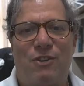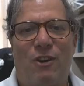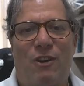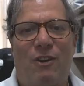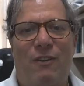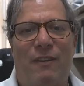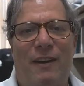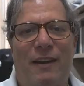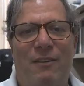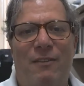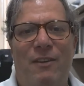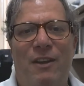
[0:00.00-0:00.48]
All
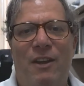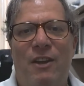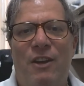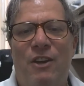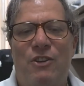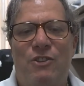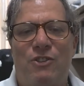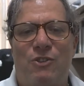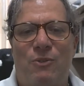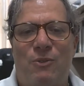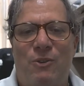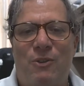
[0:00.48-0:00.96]
right,
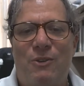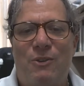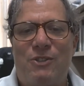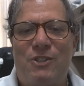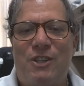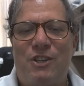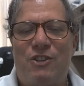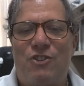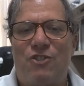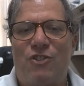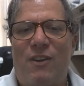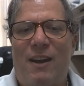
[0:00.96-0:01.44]
so
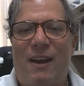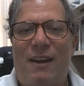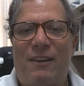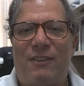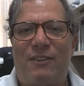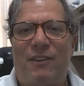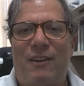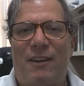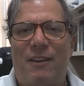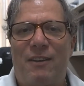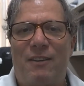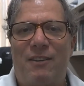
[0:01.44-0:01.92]
USA
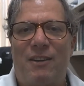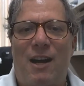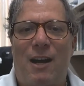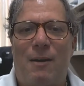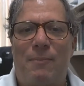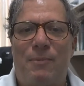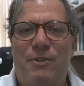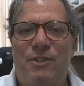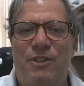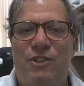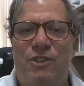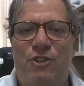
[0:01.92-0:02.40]
Triathlon
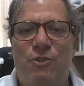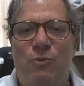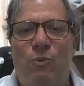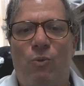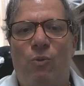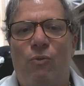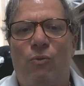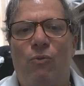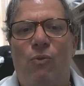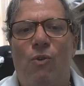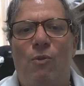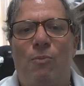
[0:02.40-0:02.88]
Competition
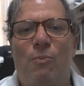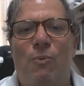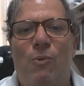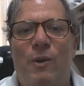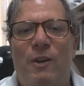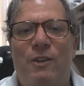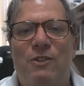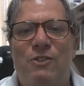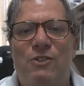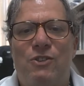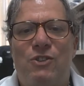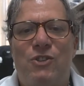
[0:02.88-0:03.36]
Rule
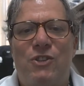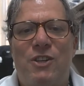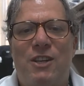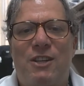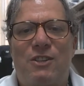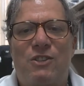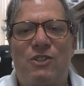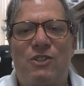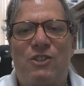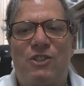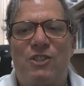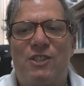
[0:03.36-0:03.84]

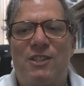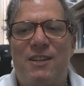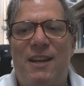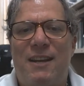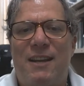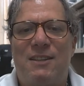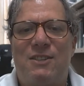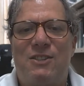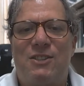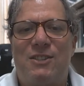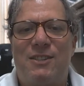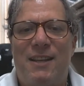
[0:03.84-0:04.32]
4.6
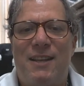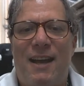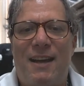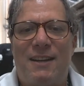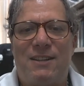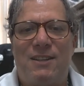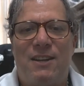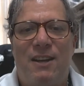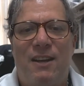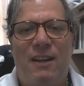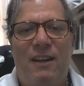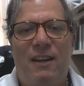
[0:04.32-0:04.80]
states
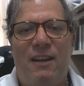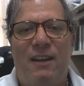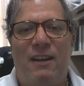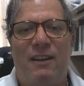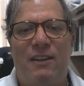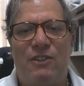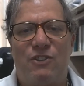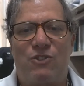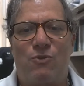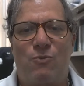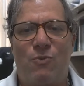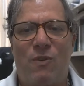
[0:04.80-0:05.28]
that
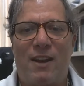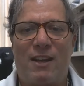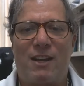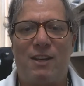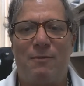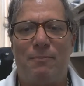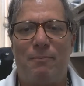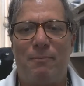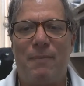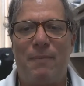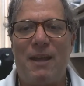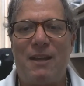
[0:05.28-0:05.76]
it's
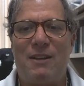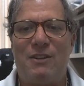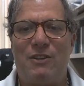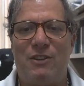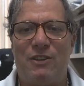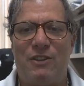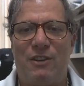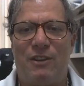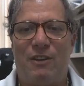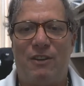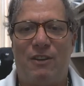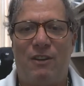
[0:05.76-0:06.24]

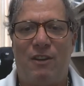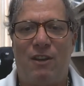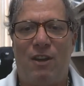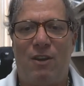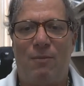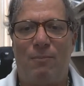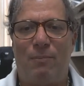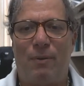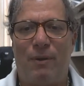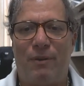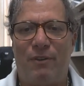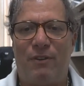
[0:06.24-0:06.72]
recommended
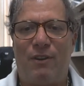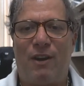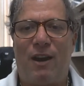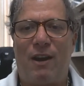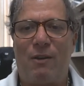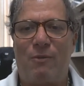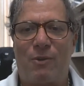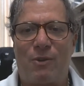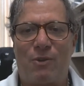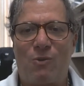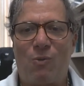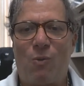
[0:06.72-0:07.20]
but
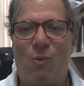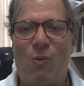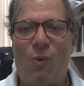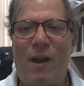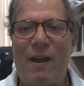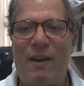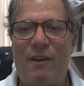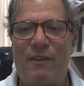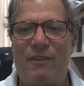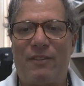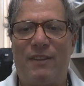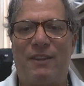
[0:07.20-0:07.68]
not
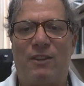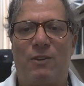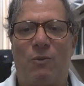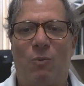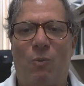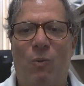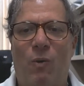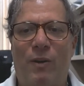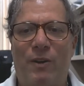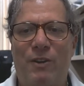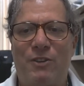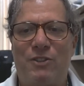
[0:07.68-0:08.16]
required that the
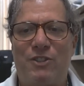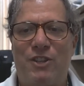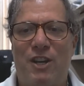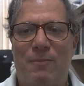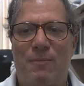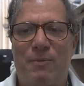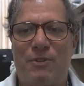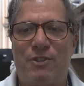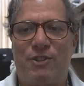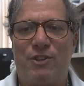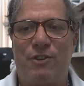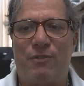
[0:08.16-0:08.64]
water
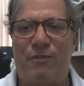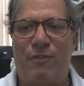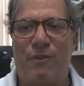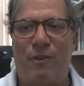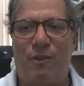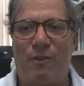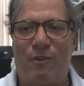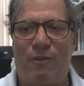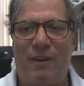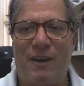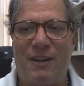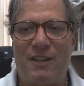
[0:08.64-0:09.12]
temperature
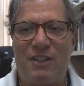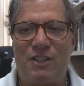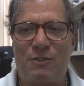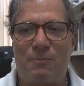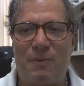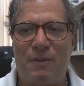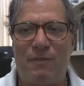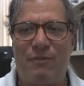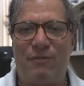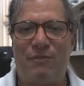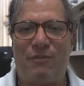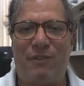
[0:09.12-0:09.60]
for a race
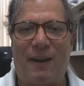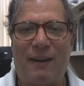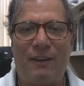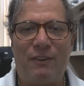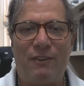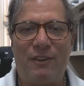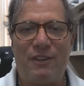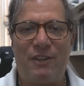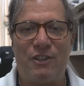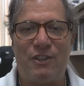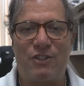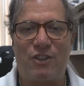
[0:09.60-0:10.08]
be
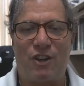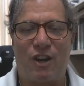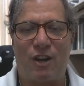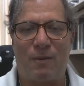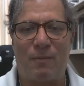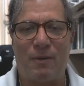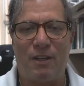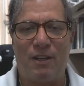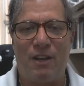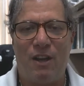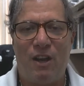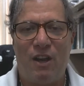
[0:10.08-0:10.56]
finally
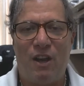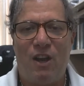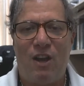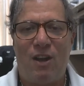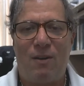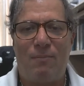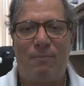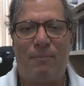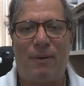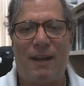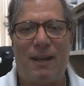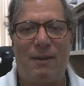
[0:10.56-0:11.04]
determined
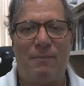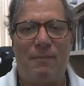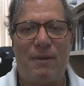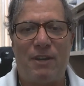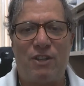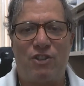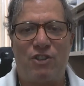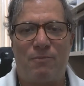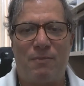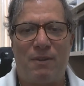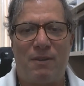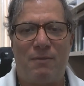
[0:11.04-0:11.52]
by a
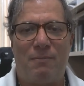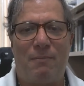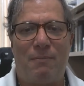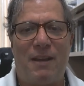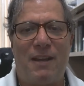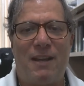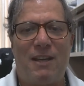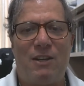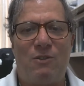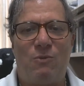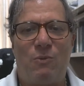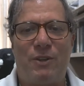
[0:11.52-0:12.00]
measurement
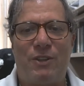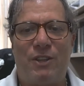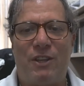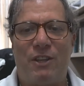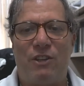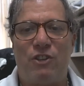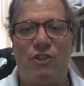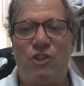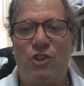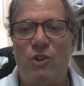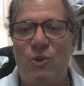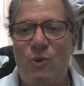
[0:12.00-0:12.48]
made
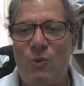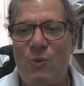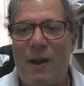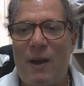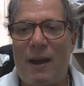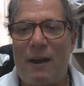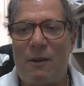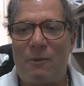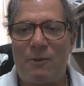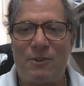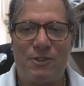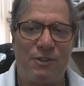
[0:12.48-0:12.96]
within 2
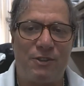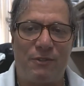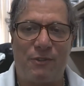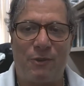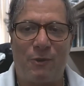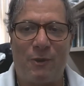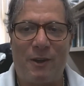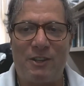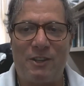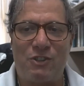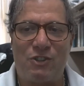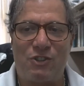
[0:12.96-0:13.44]
hours of the
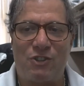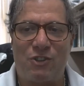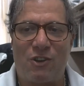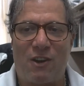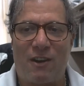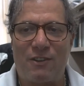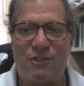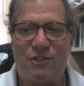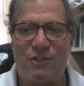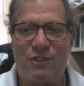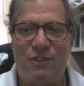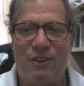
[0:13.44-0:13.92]
race
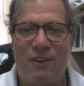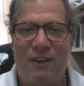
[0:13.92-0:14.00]
start.